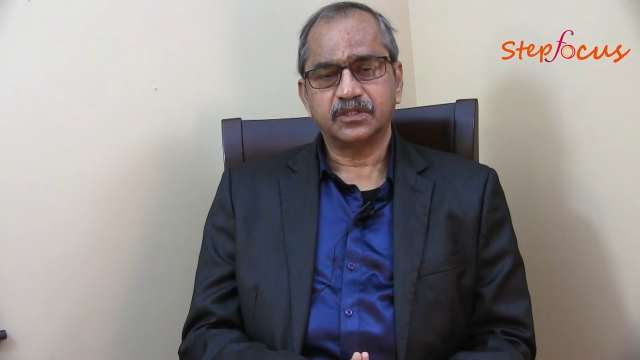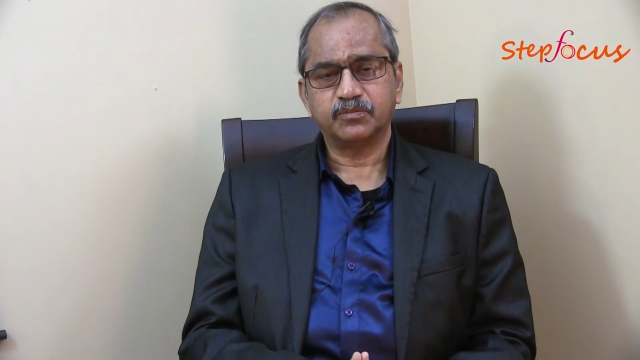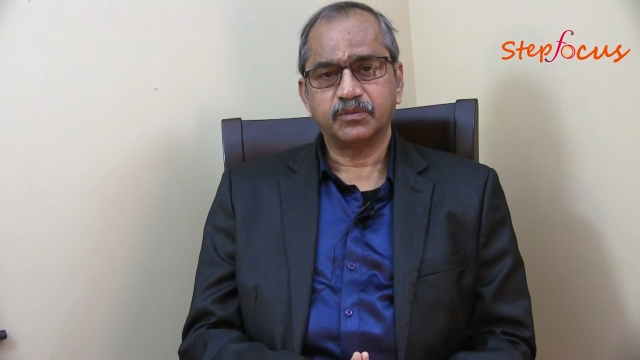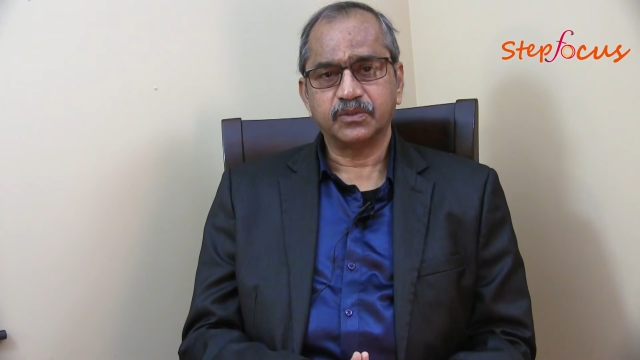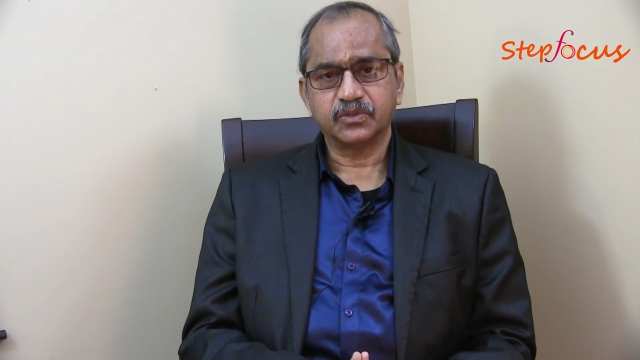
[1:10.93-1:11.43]

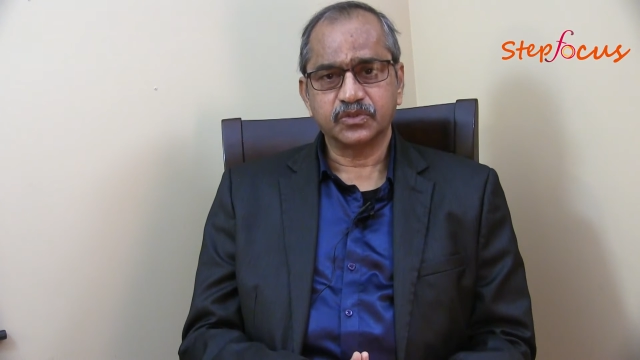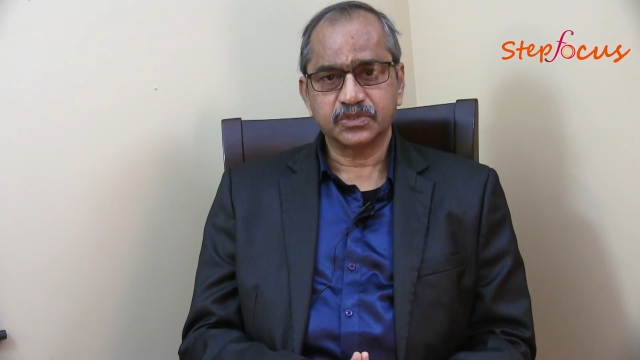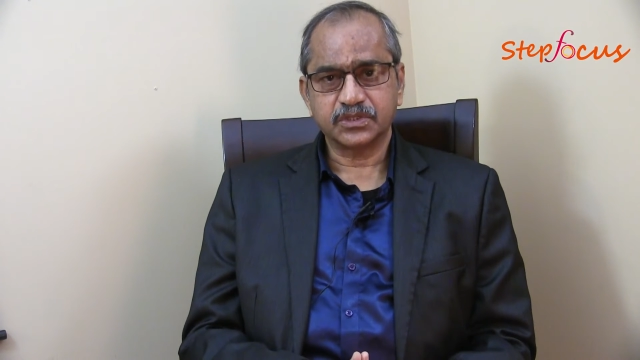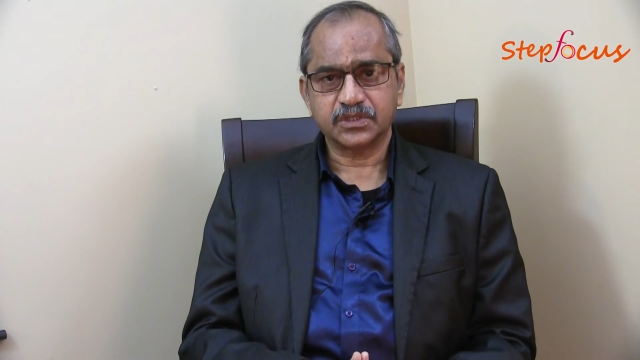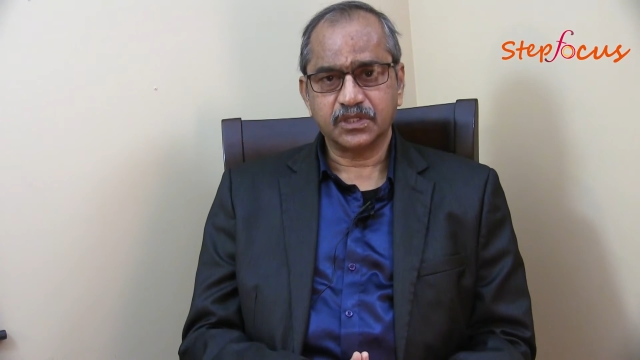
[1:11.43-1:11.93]
diploma
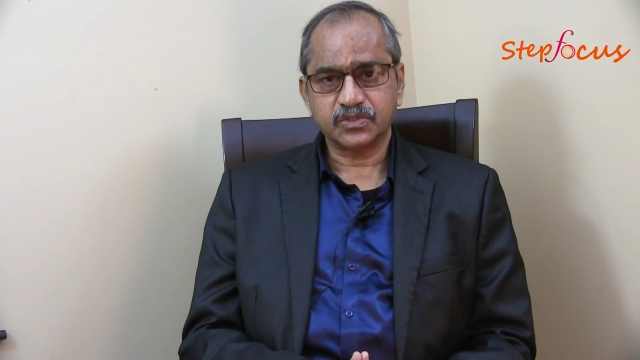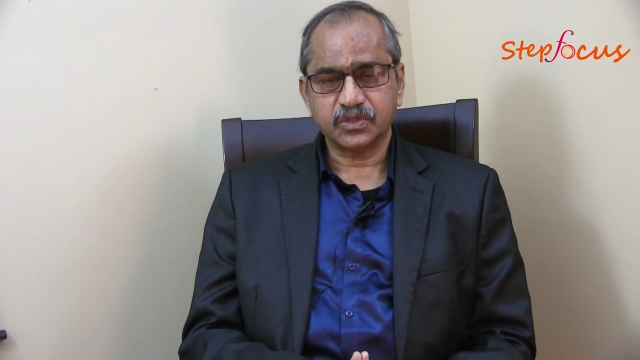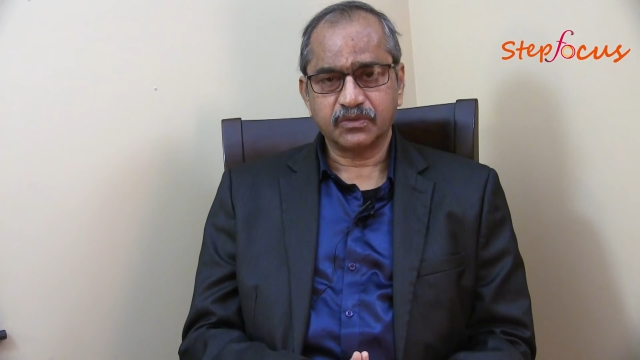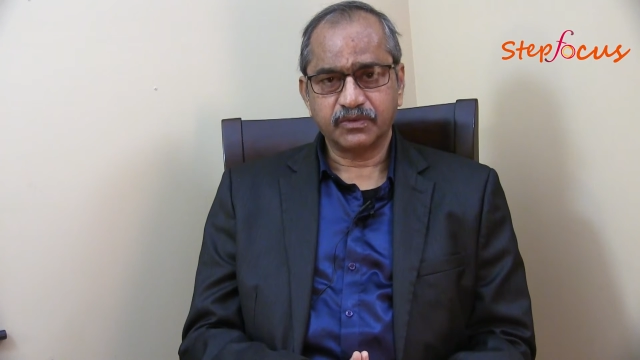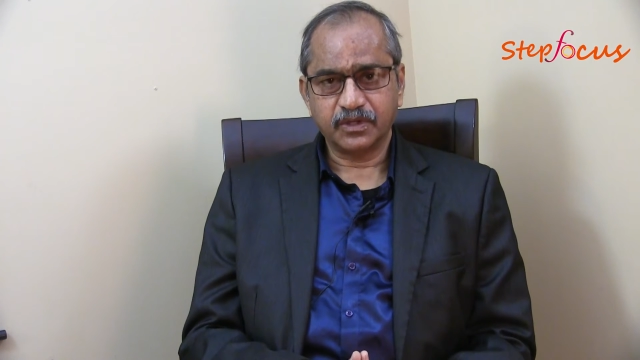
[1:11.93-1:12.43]
courses
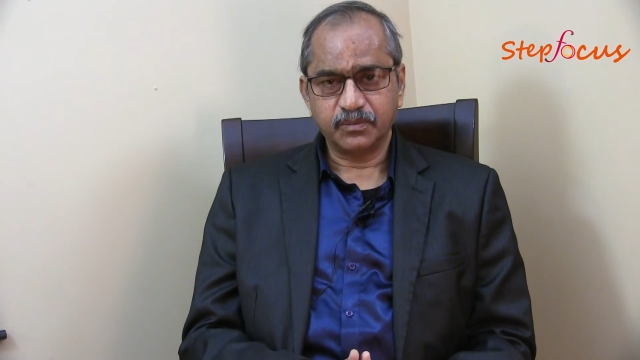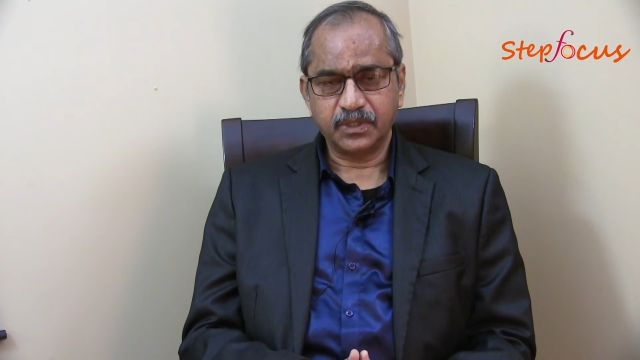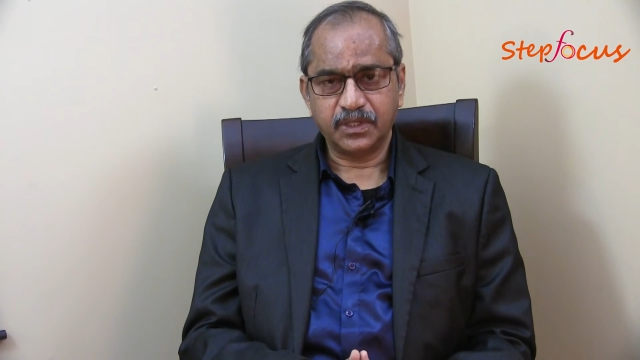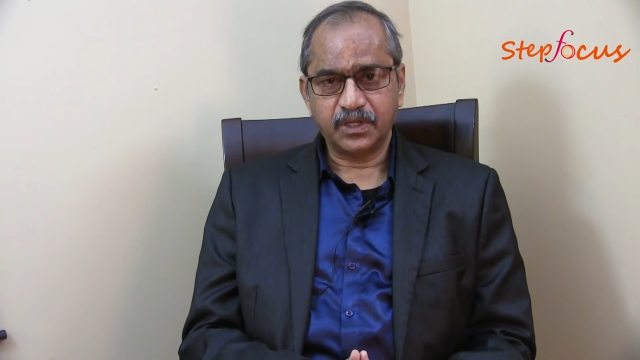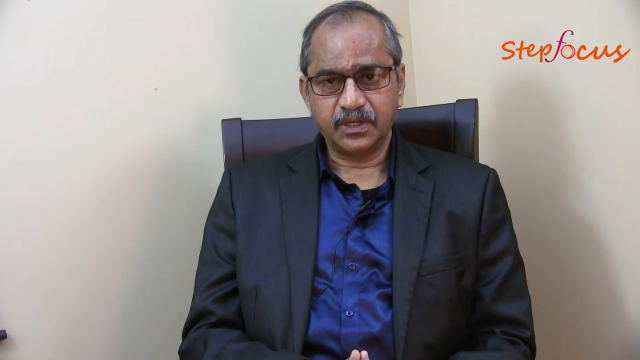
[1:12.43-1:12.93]
also
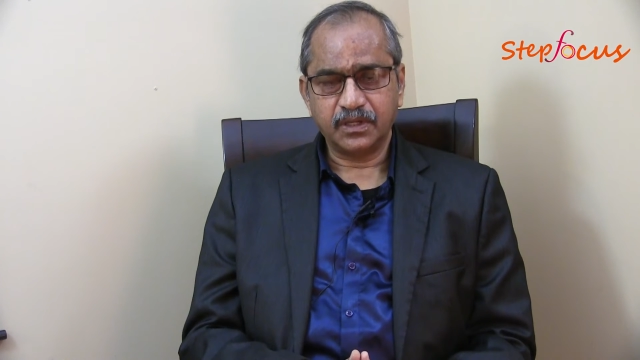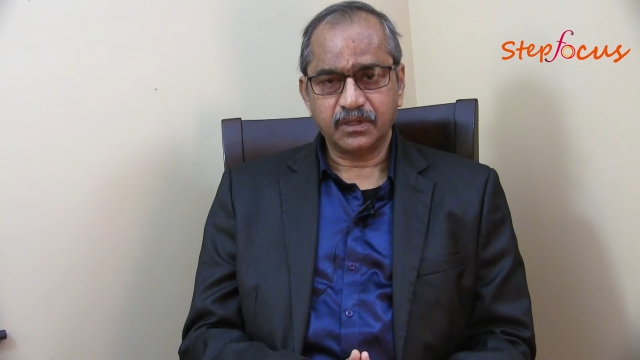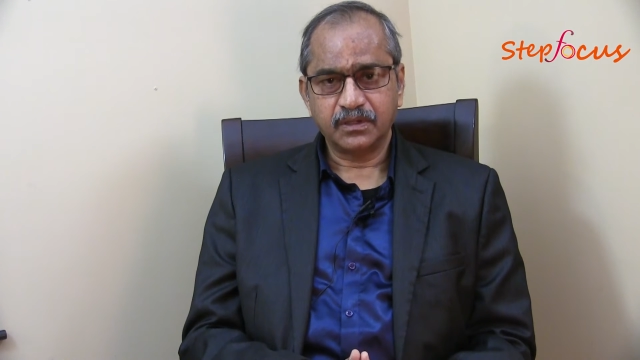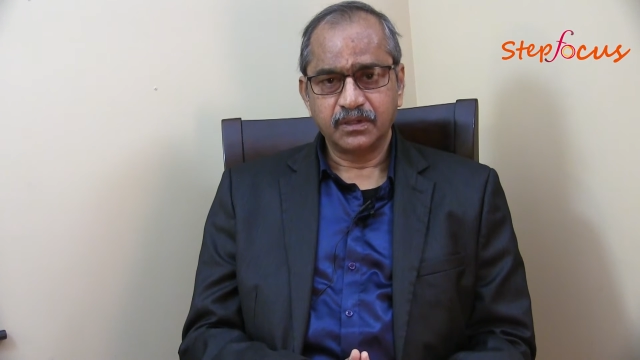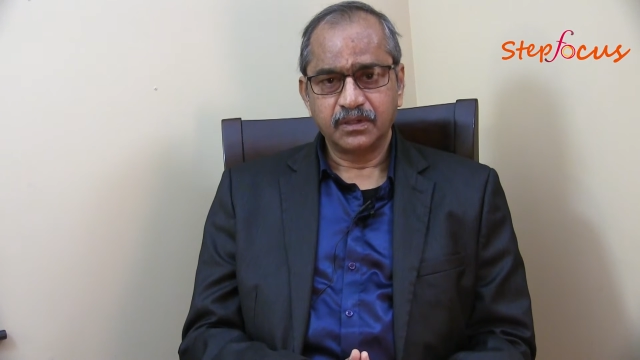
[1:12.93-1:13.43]
available in India.